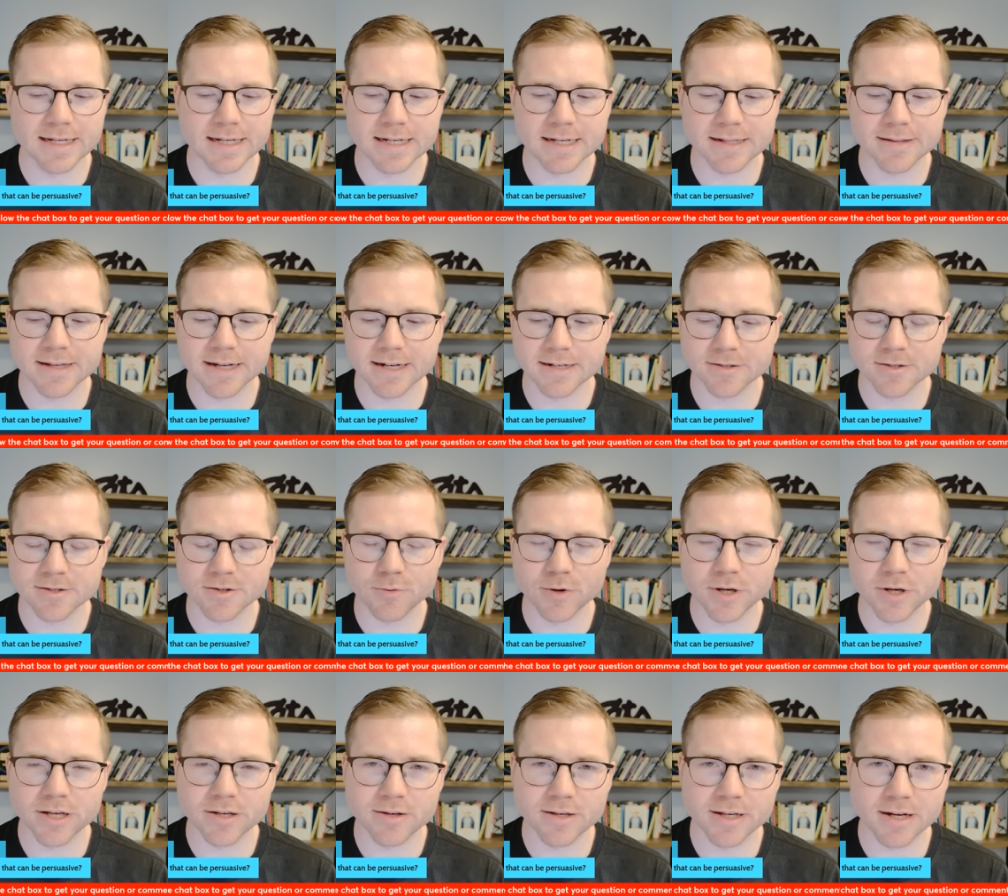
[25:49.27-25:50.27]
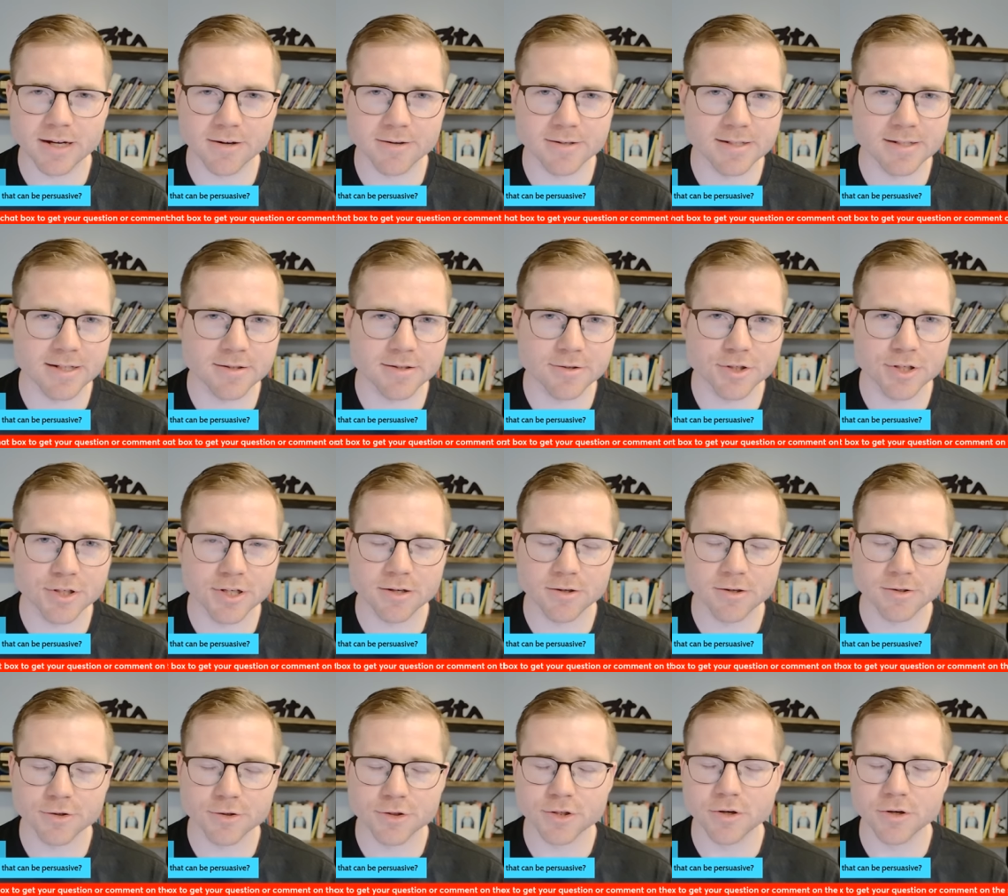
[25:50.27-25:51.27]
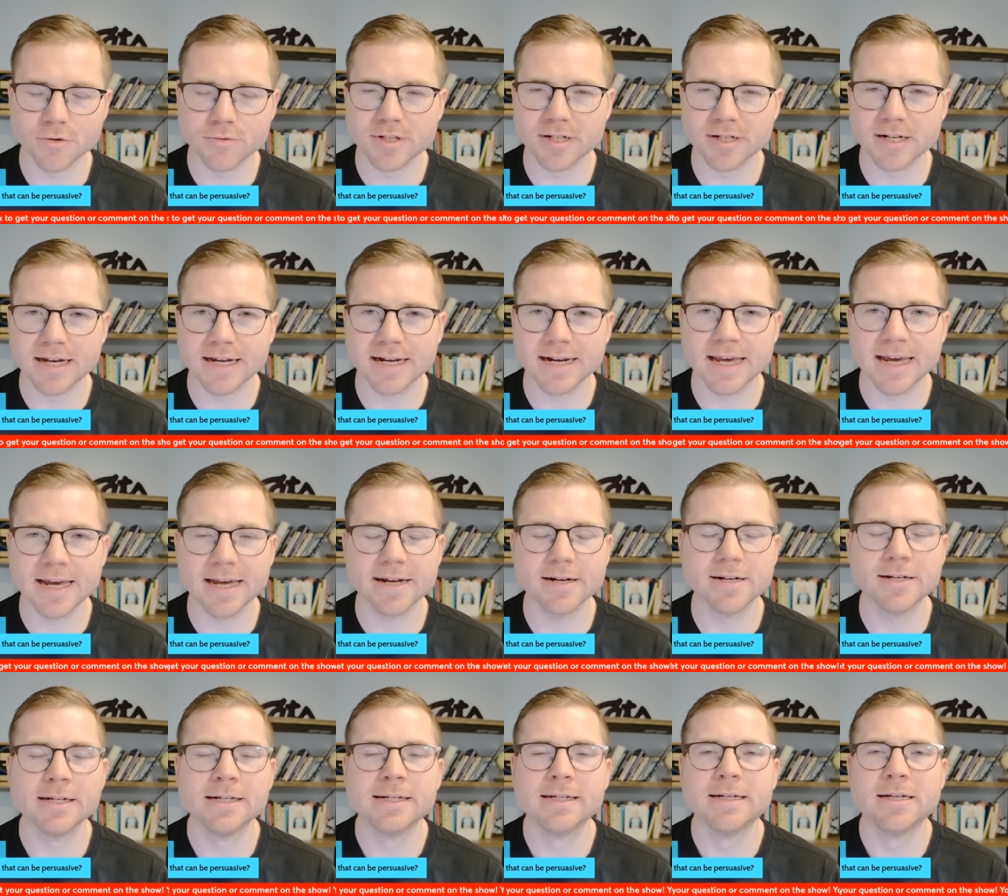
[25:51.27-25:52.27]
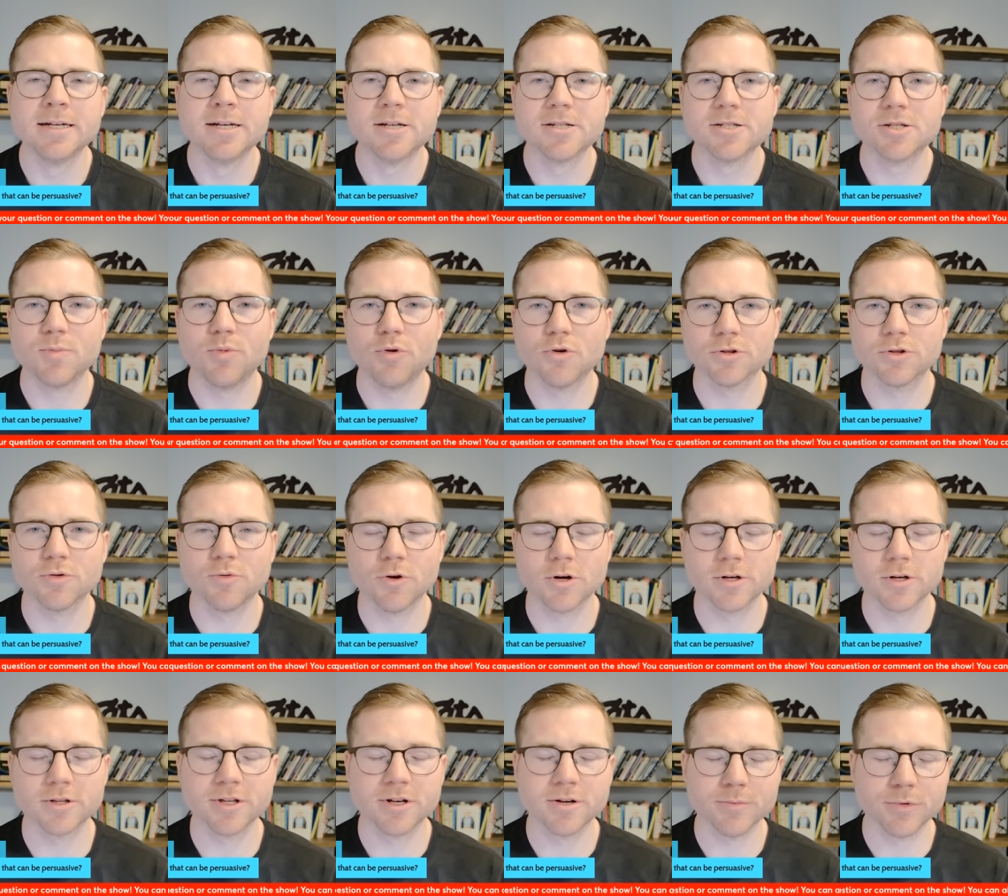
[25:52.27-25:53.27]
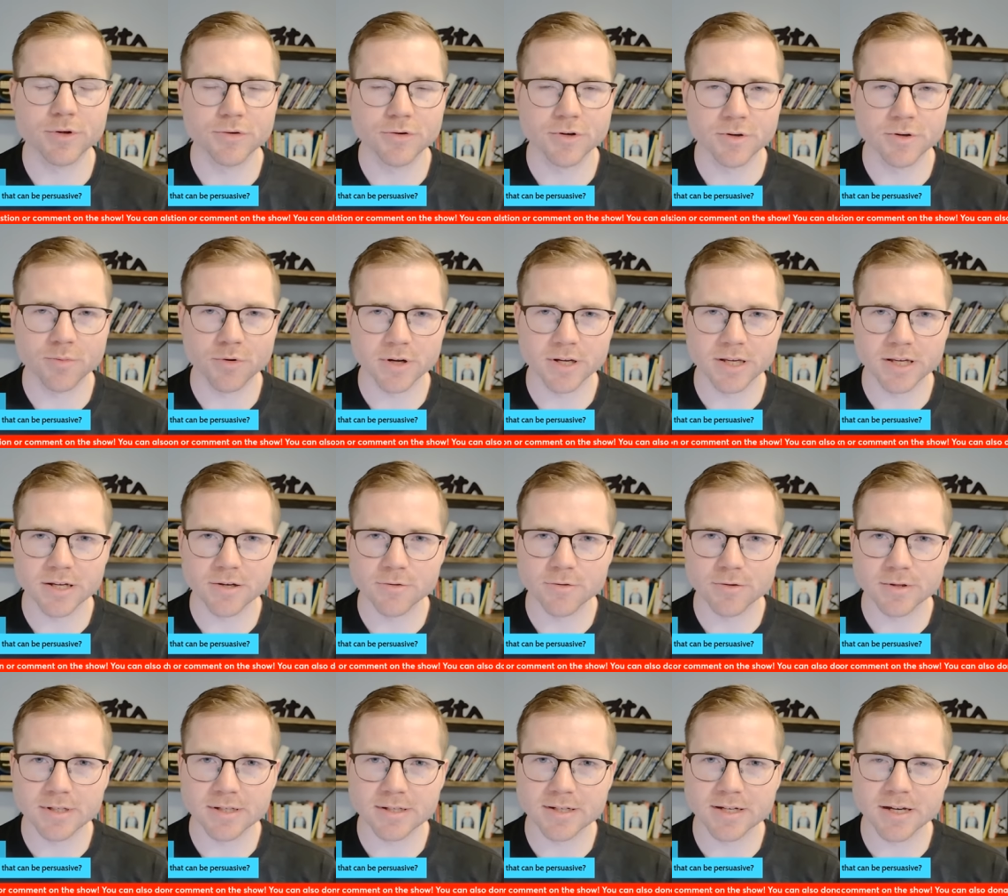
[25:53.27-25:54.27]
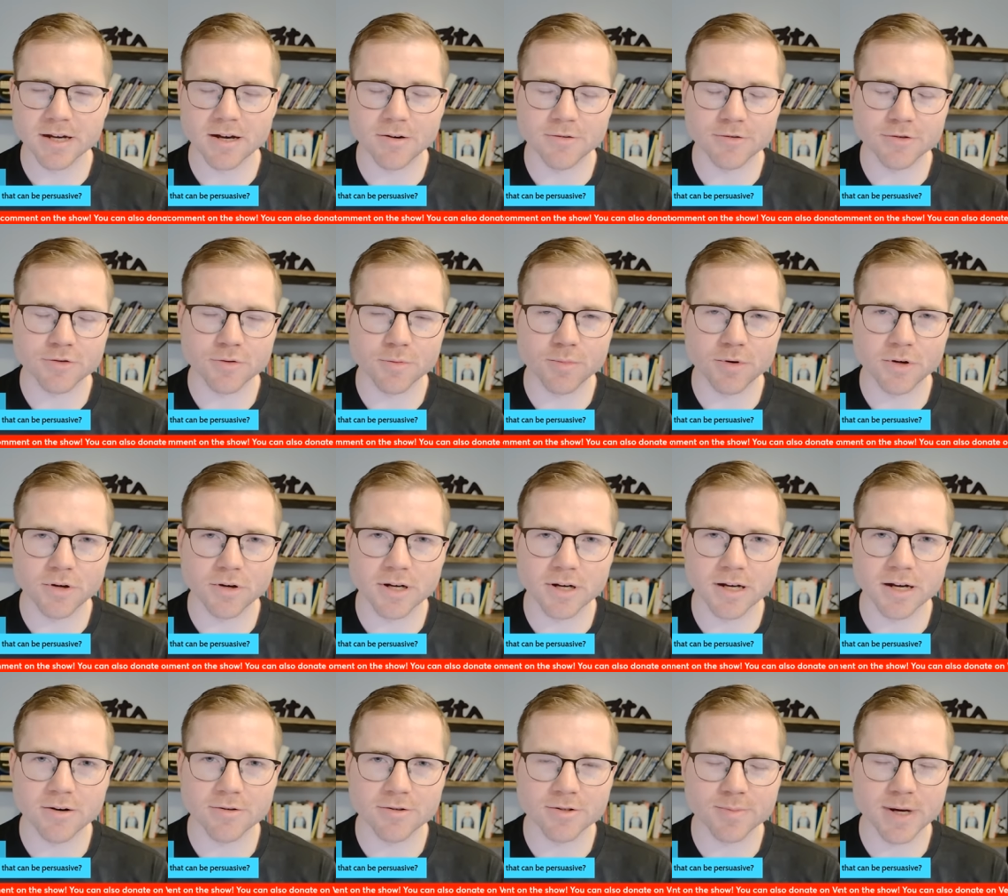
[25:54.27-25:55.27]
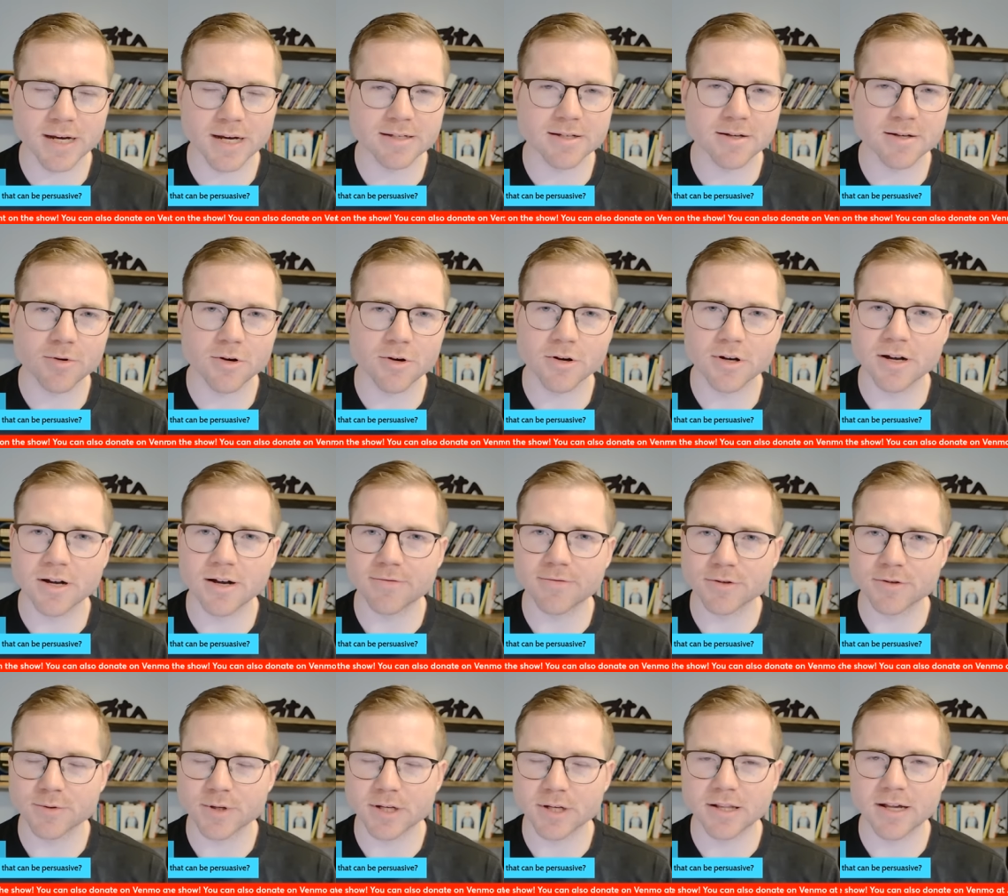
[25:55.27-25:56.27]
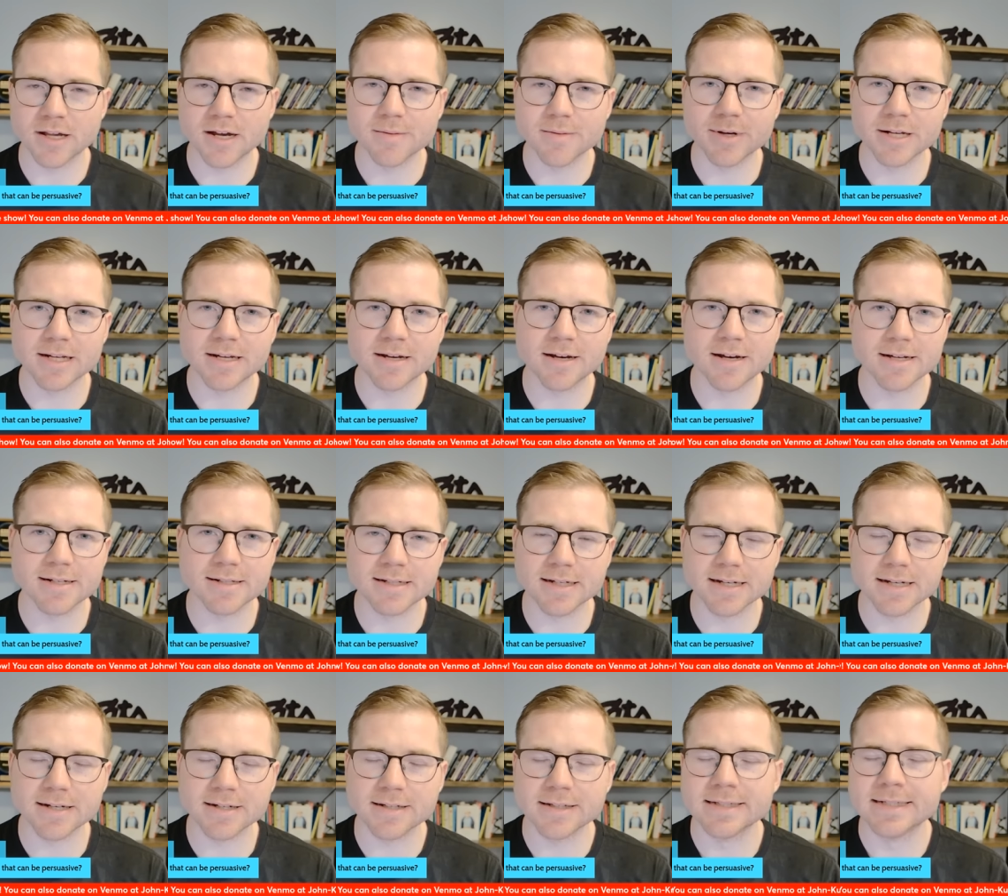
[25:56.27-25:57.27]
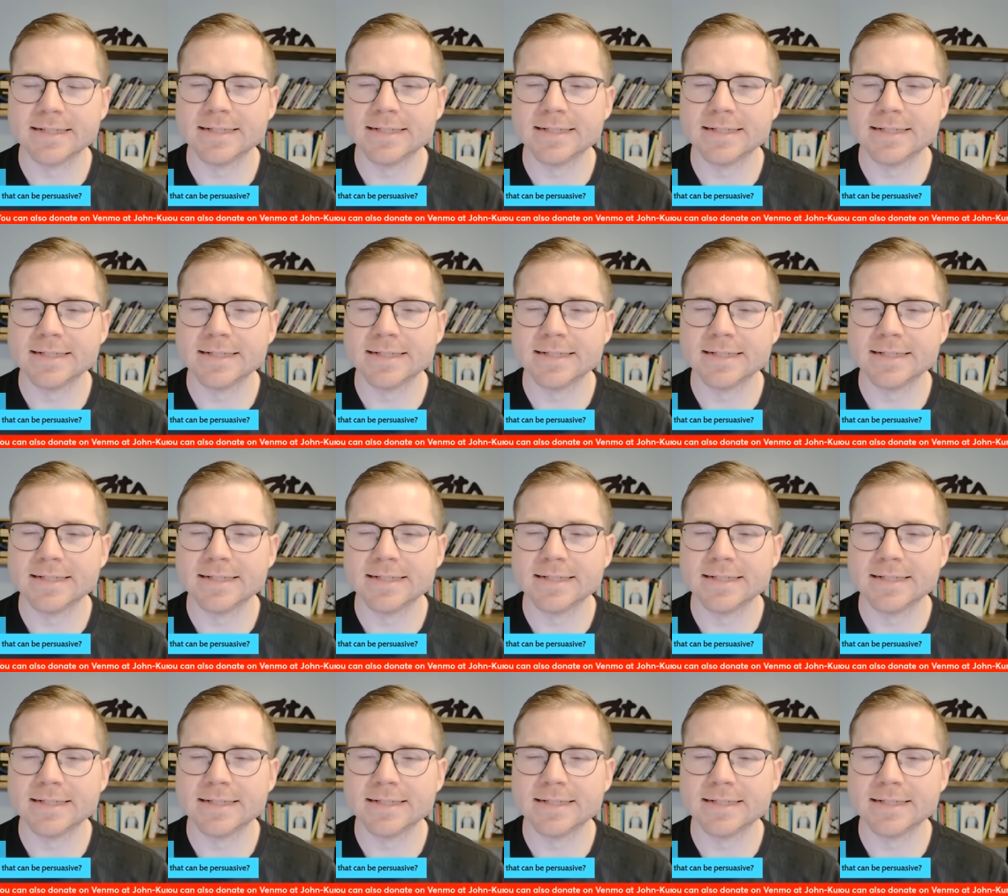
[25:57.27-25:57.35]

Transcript: That is the way you can guarantee that you get on the show tonight and support the work that I'm doing to bring you this college football, college basketball, conference realignment content,